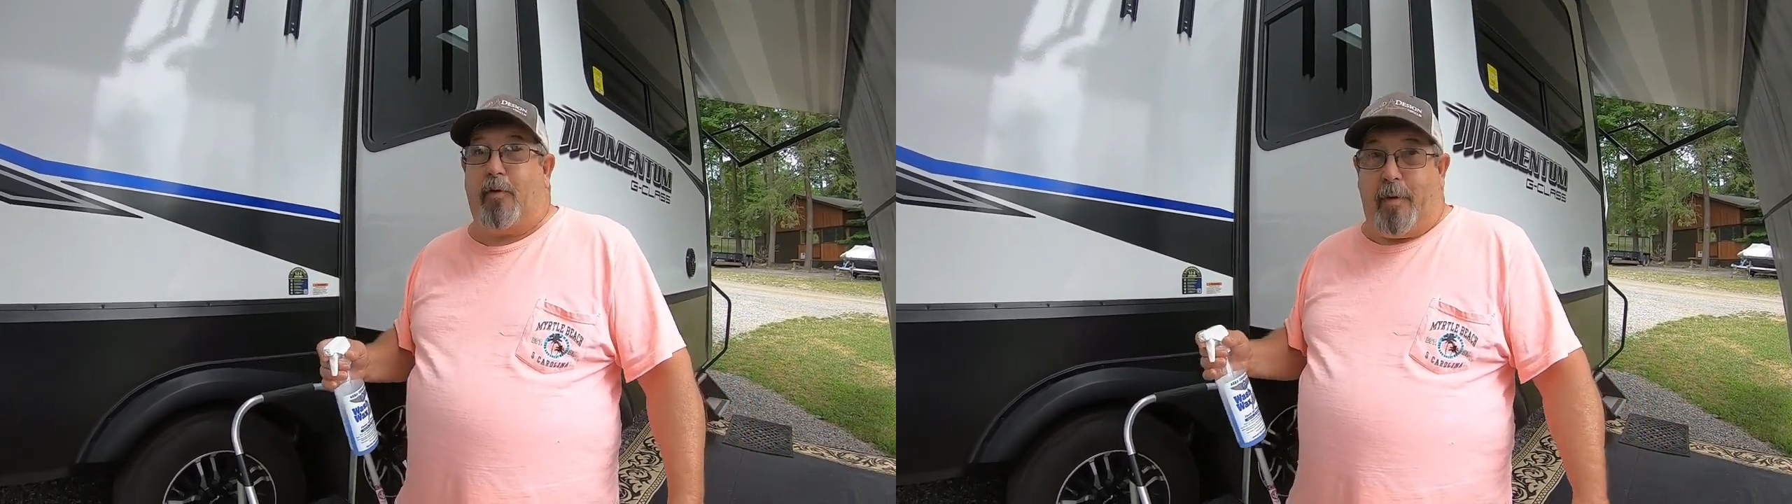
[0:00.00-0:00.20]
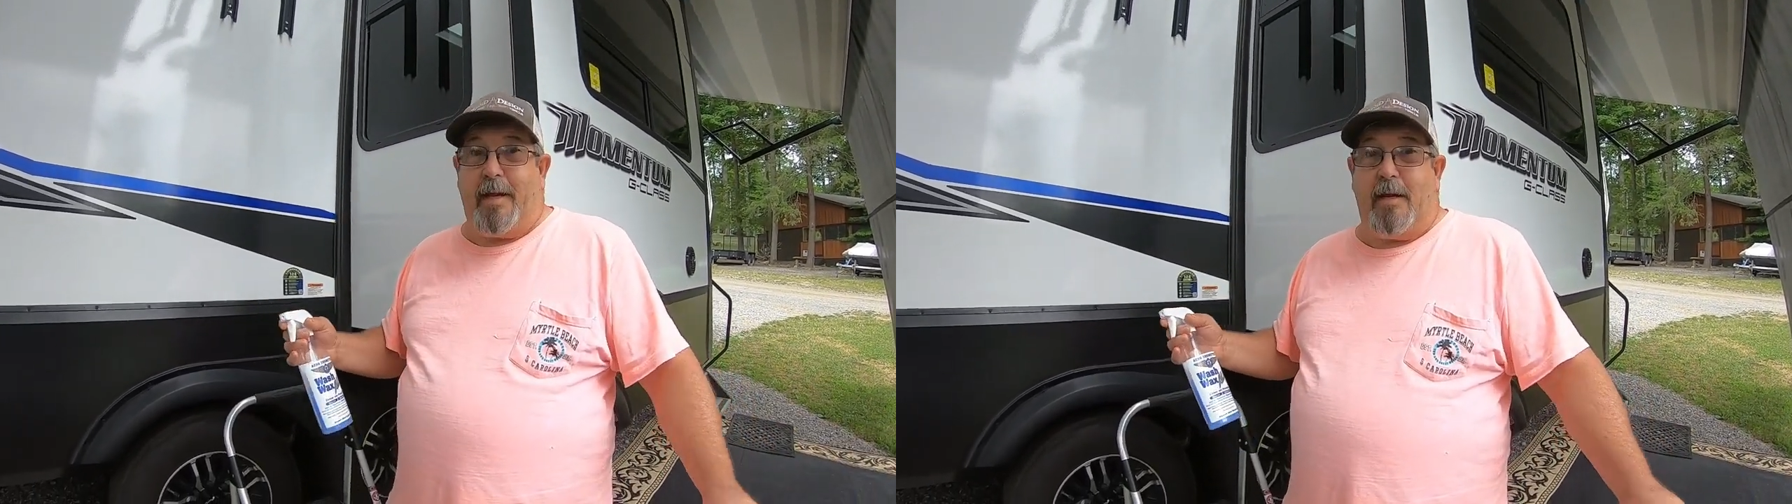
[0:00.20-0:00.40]

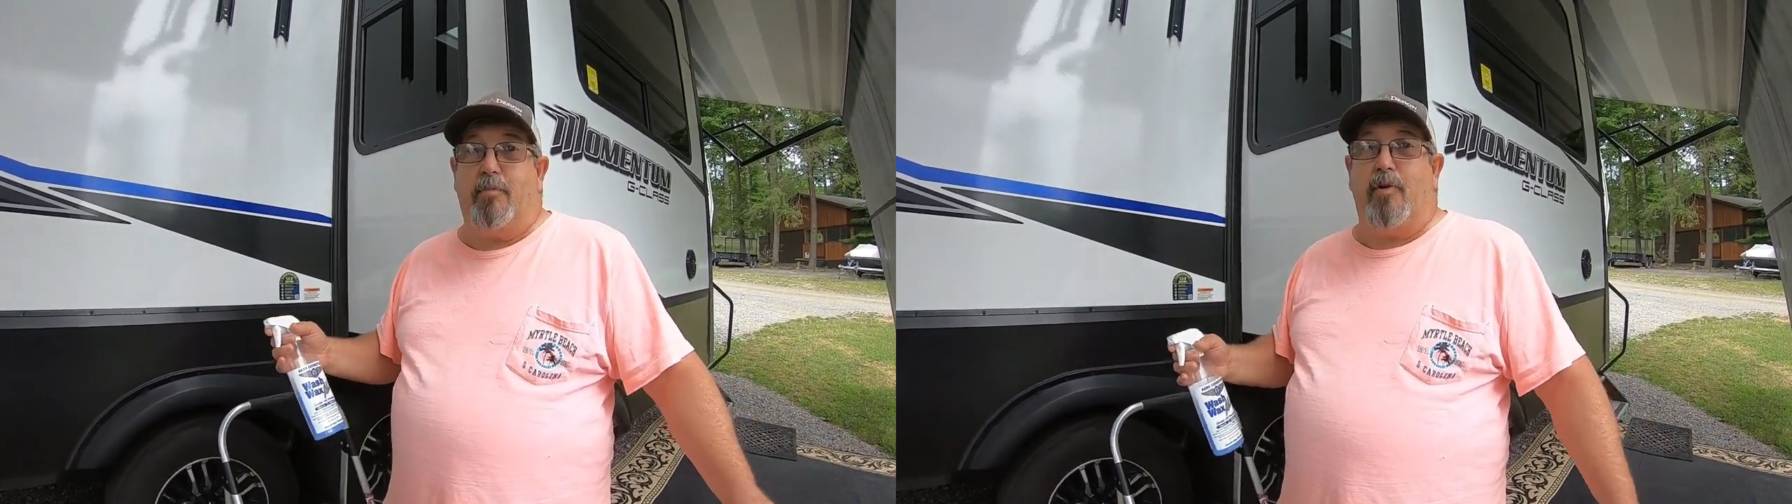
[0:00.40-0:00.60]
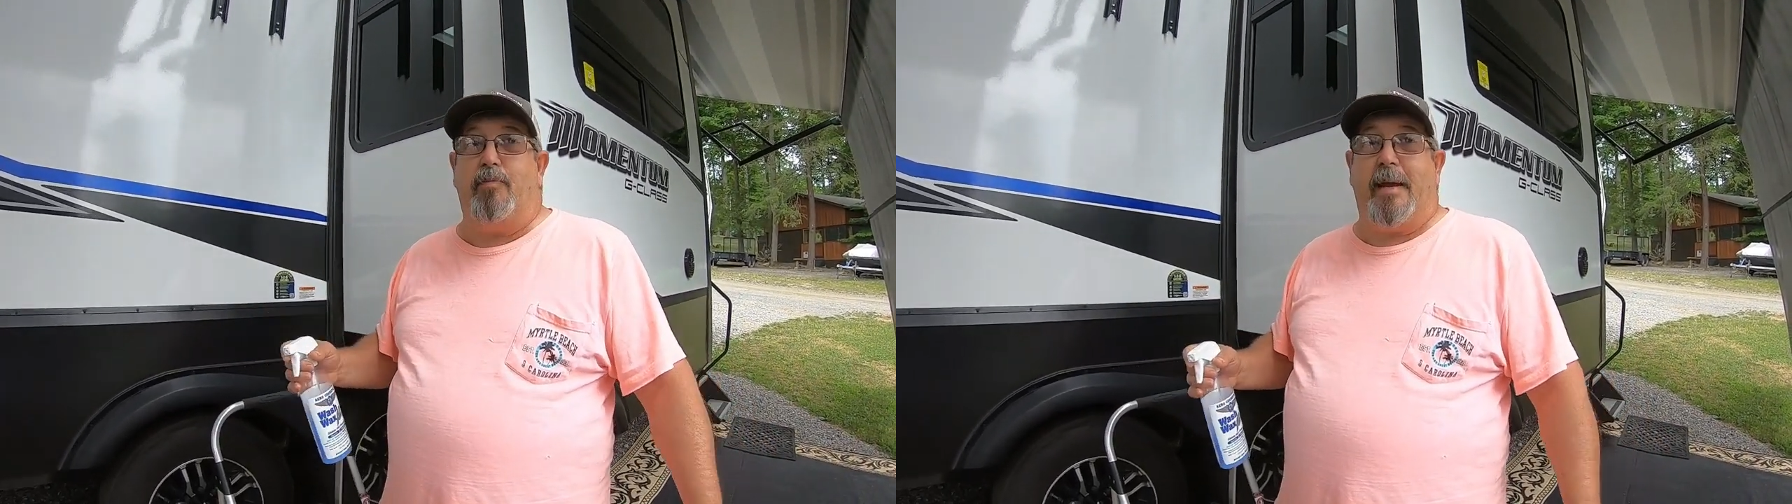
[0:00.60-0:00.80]
we hit a
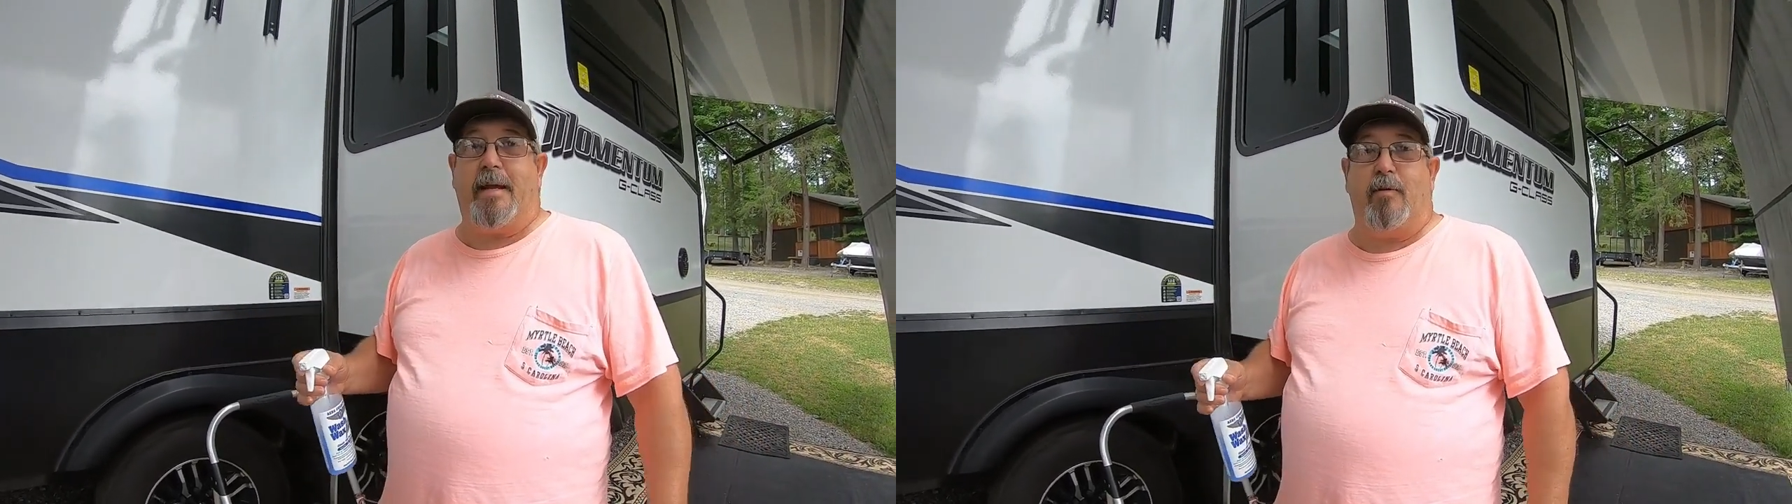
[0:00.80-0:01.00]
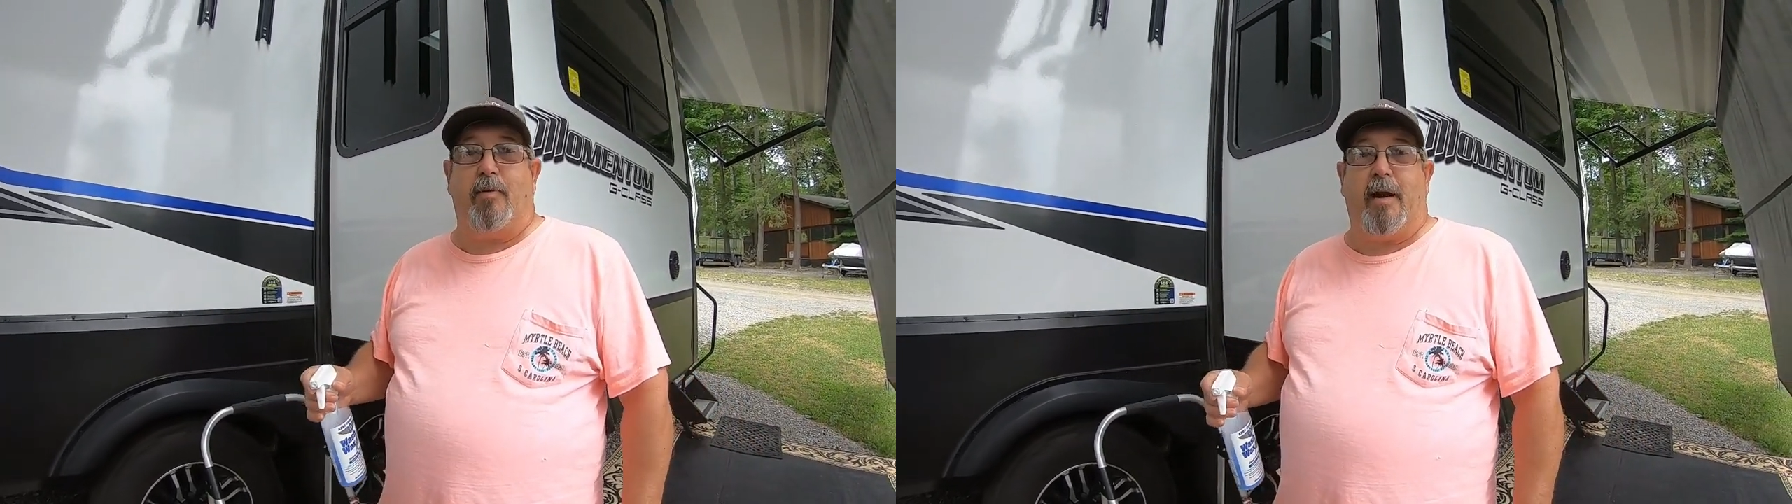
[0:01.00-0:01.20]
blue
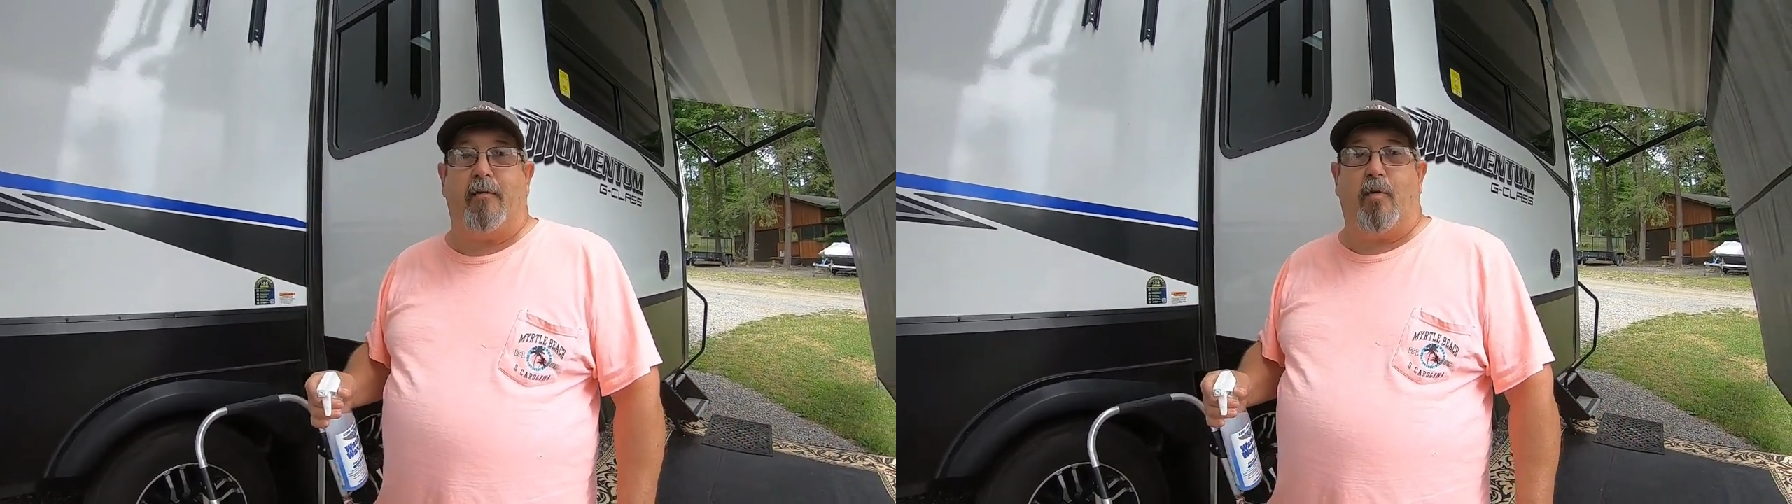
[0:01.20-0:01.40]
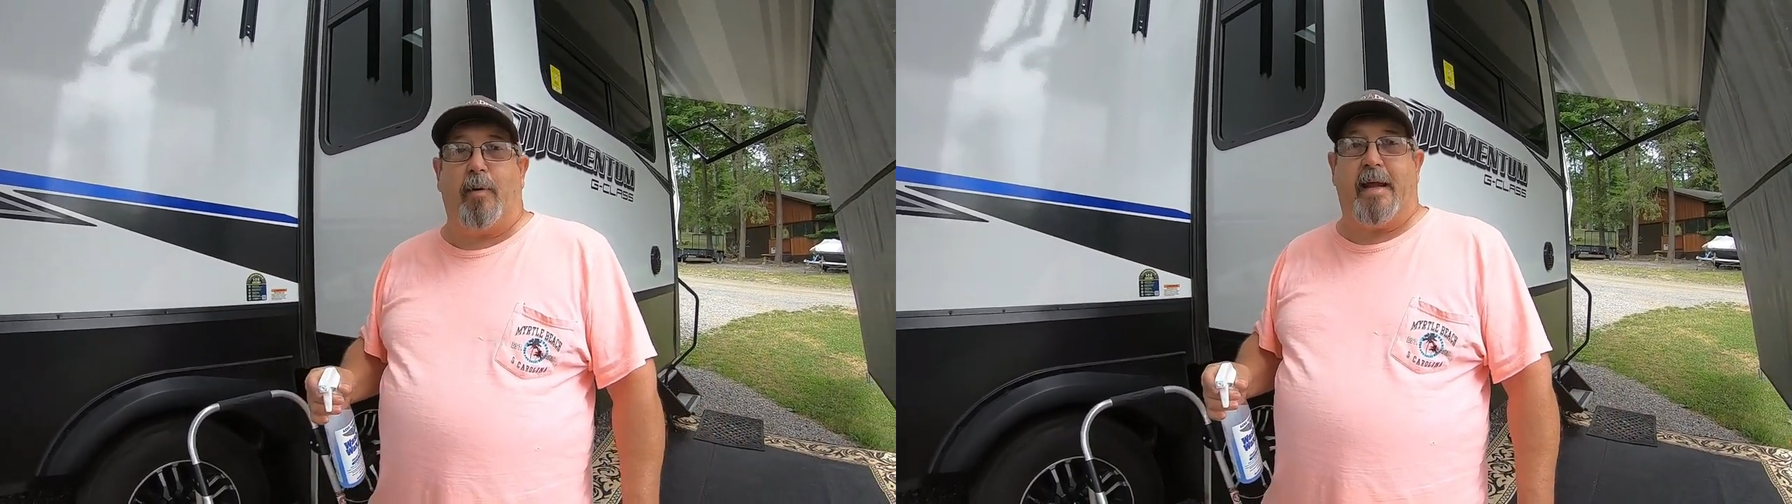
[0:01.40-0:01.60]
beacon
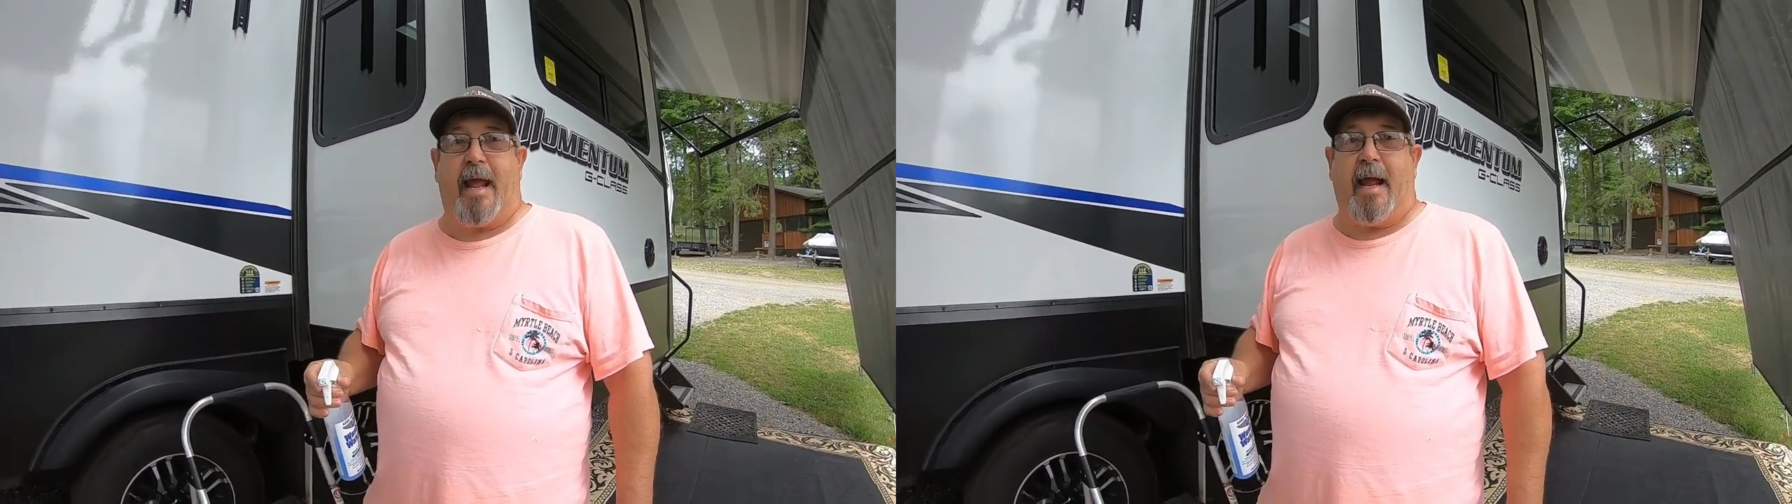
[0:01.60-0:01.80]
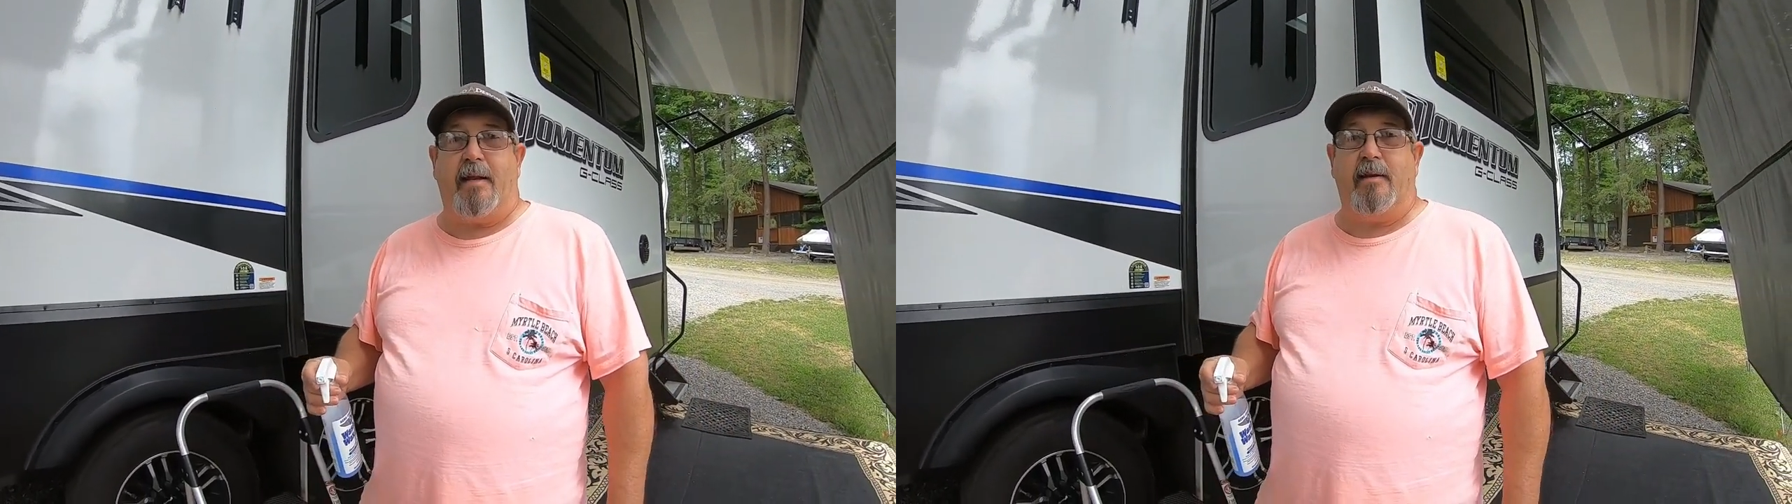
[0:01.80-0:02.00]
whenever we
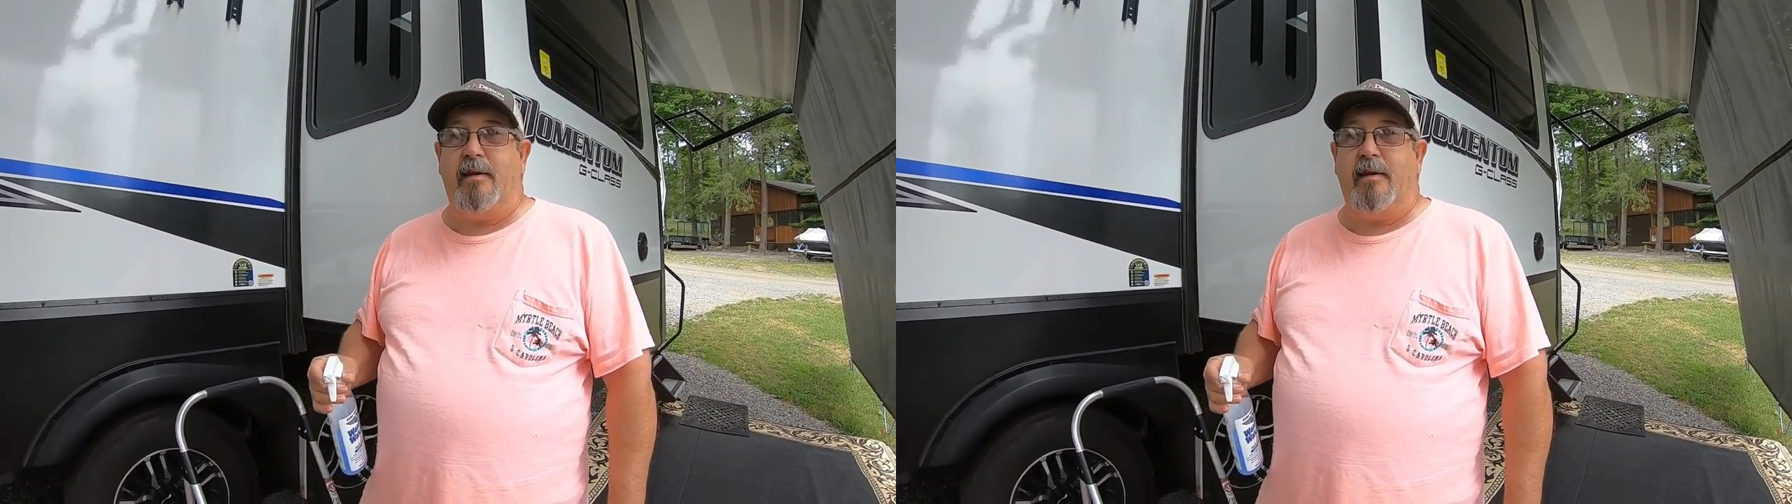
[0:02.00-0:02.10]
can.